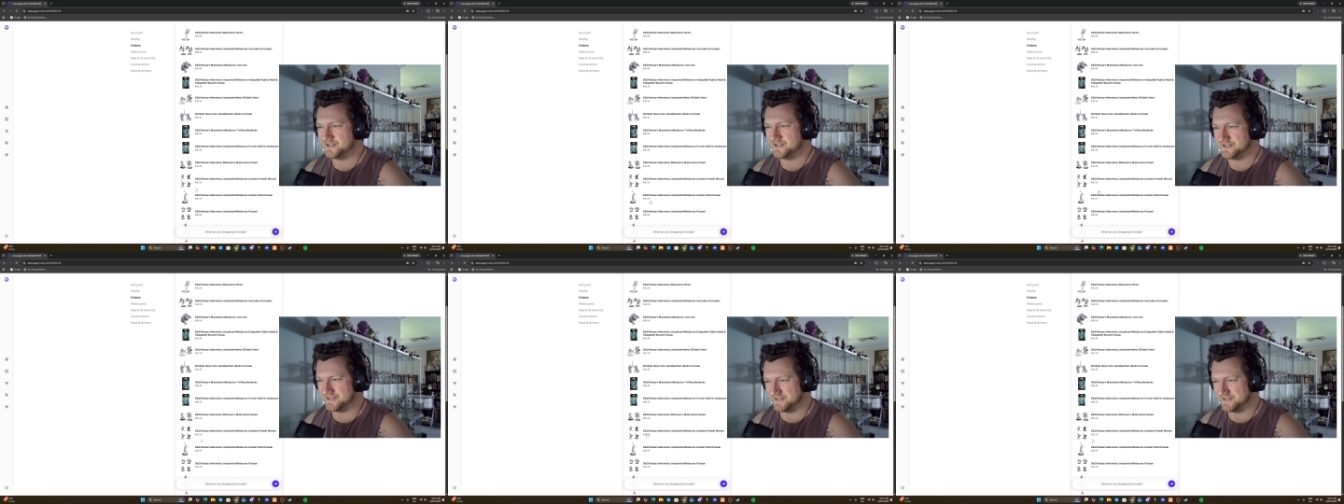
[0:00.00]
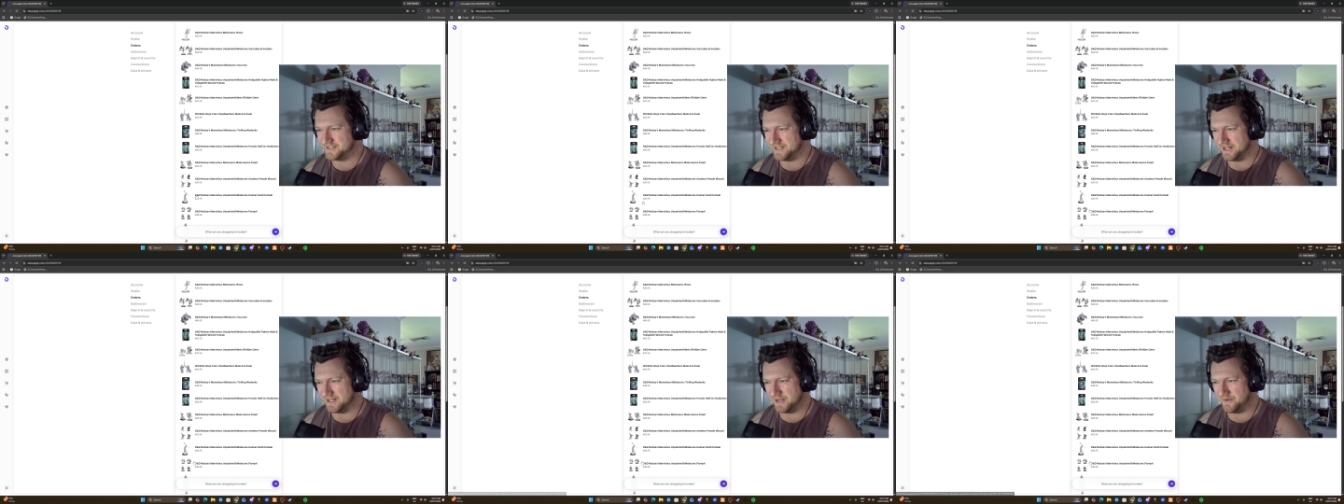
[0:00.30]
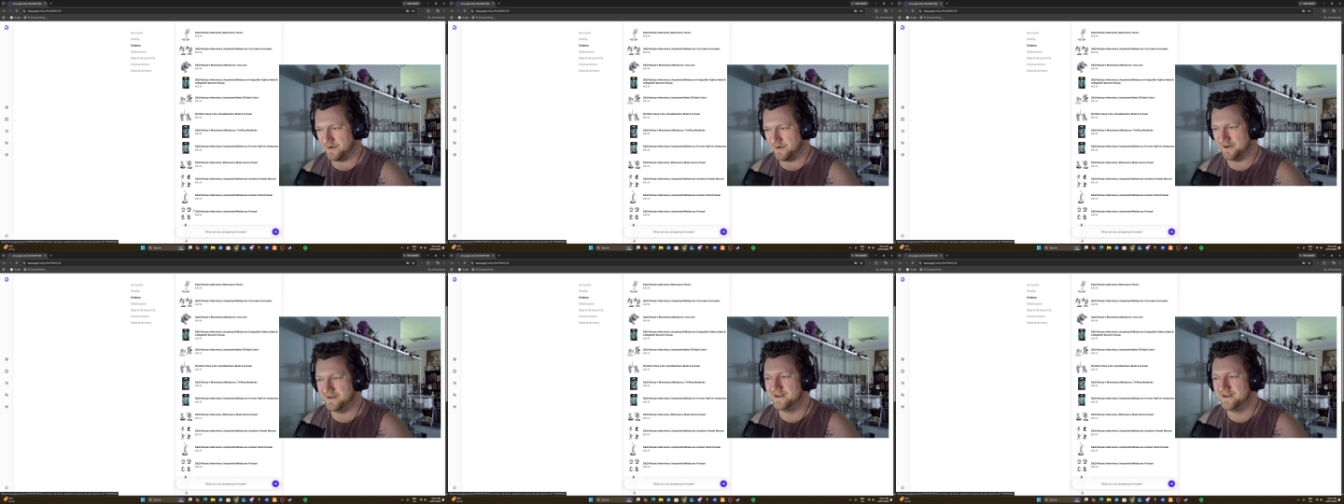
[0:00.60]
just a silly
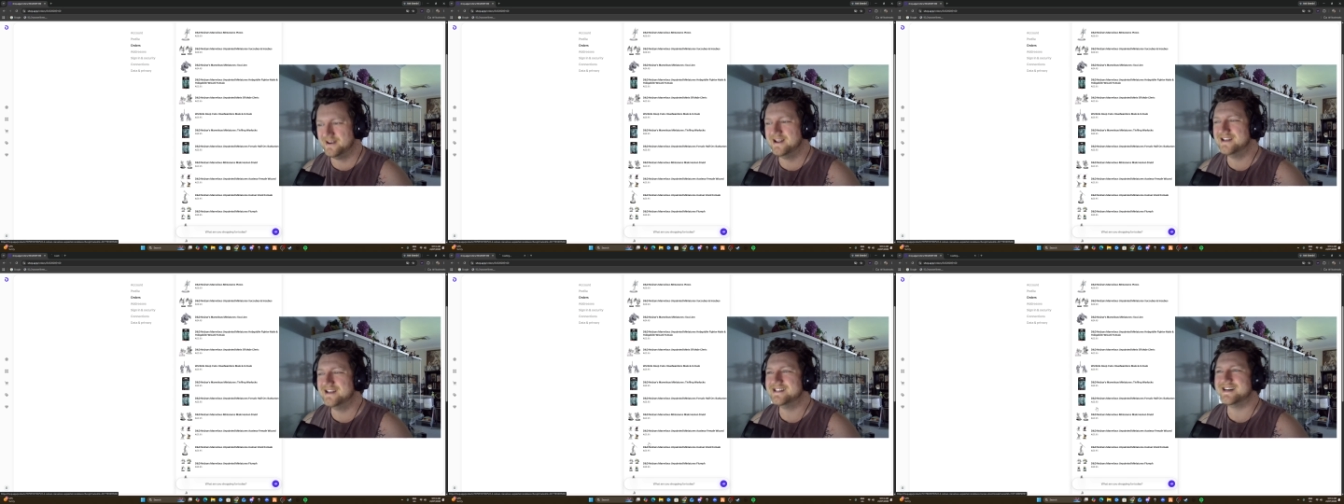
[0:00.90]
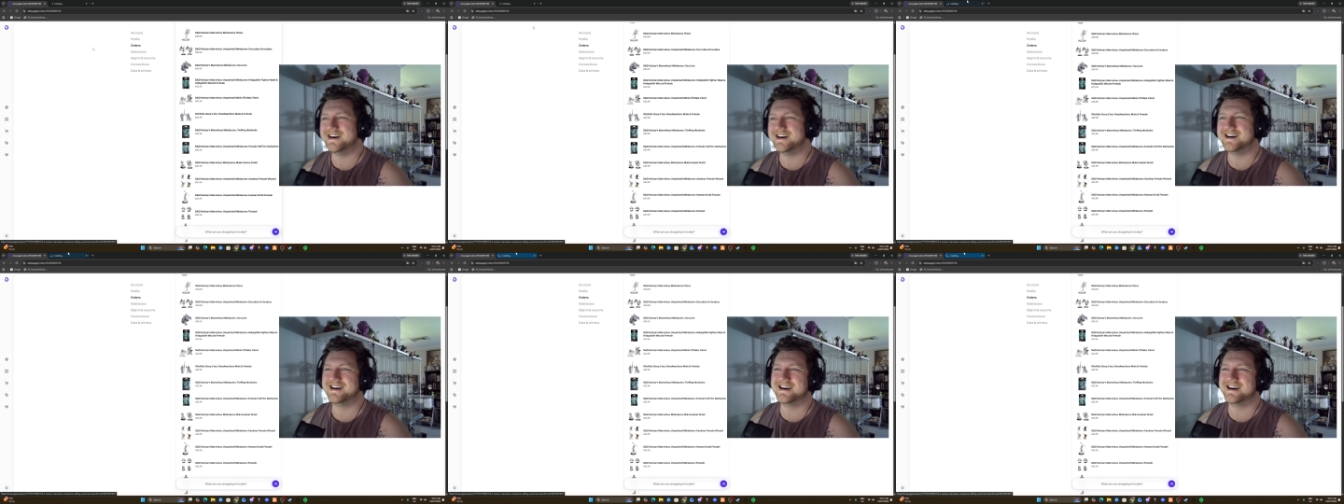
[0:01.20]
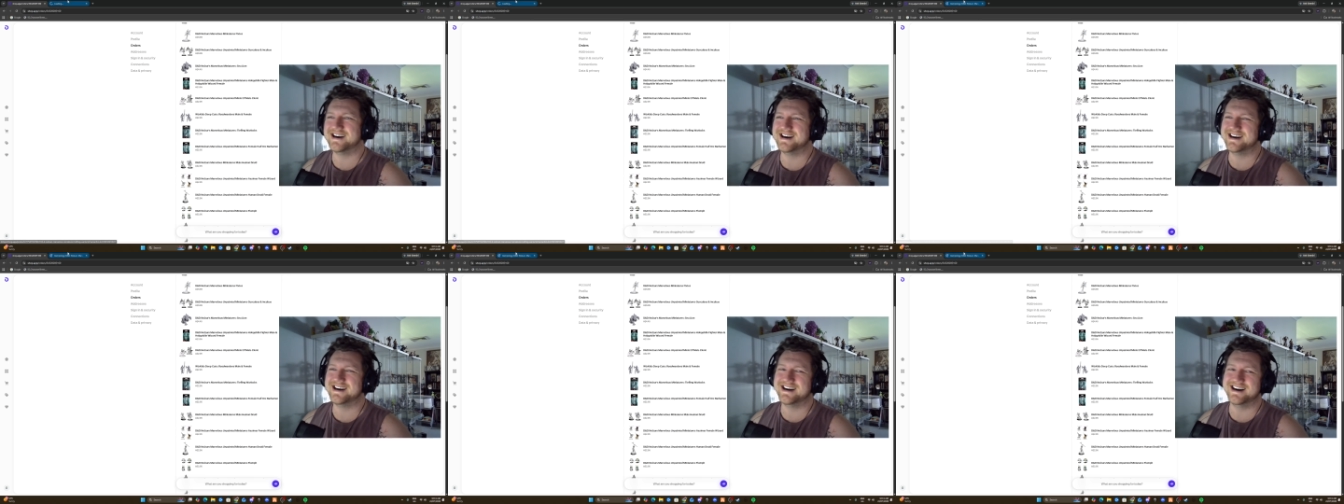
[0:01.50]
one
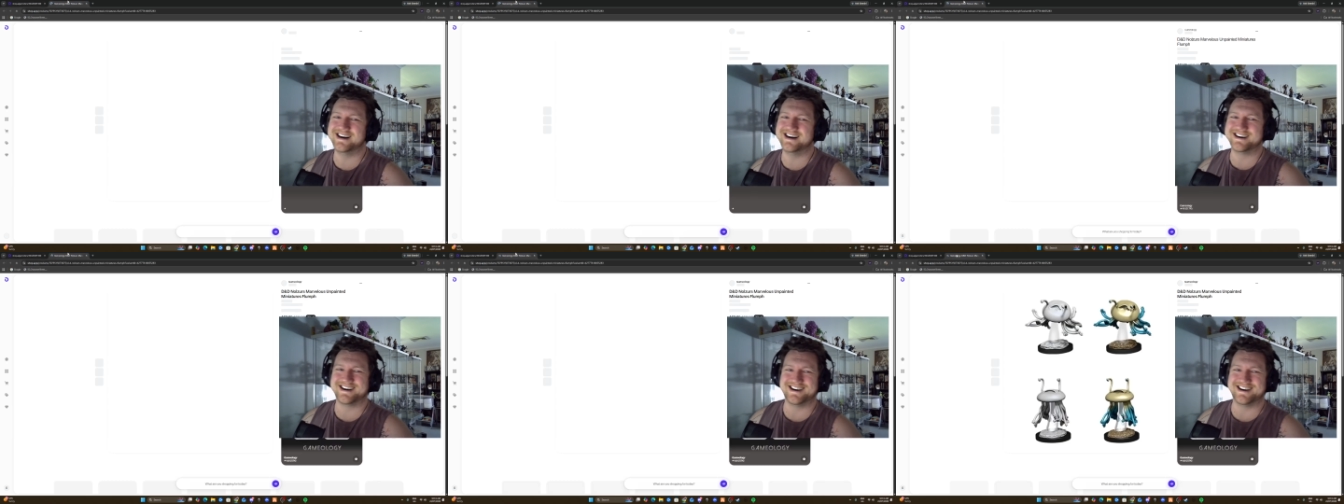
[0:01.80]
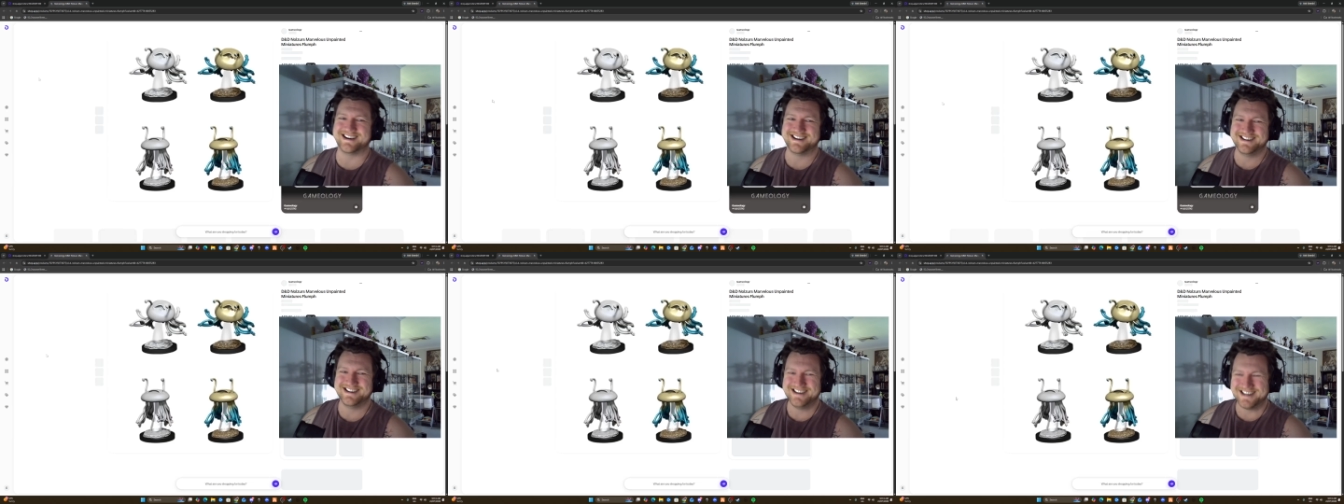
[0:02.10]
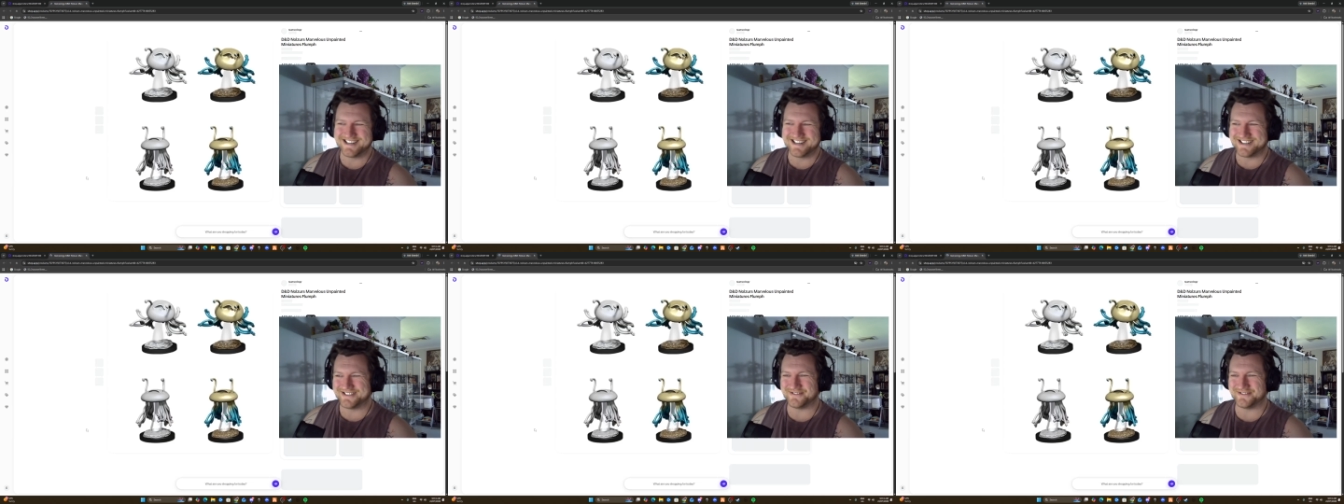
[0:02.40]

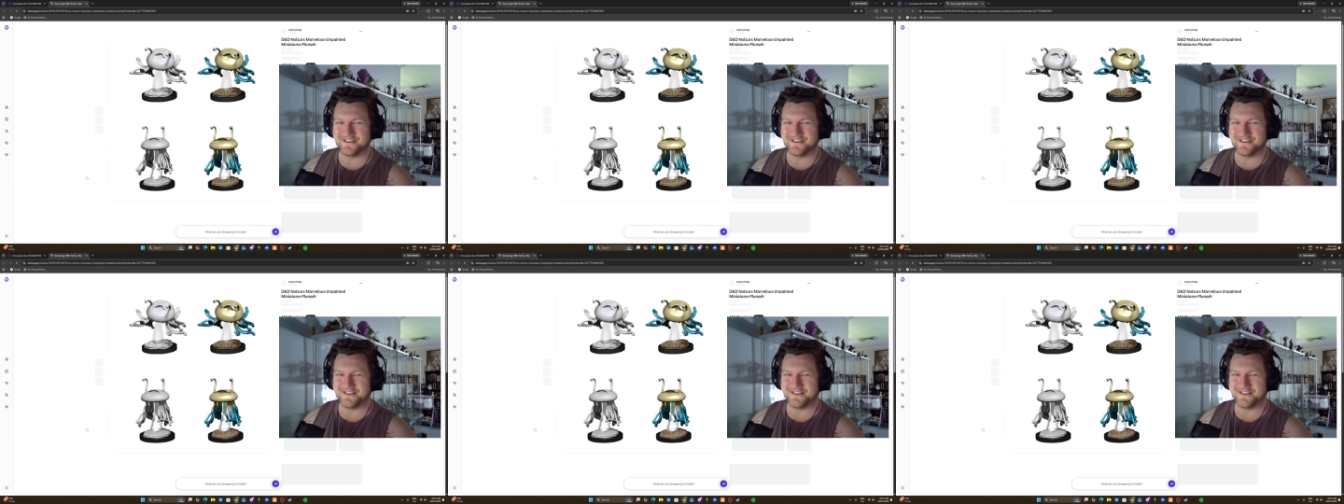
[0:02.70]
because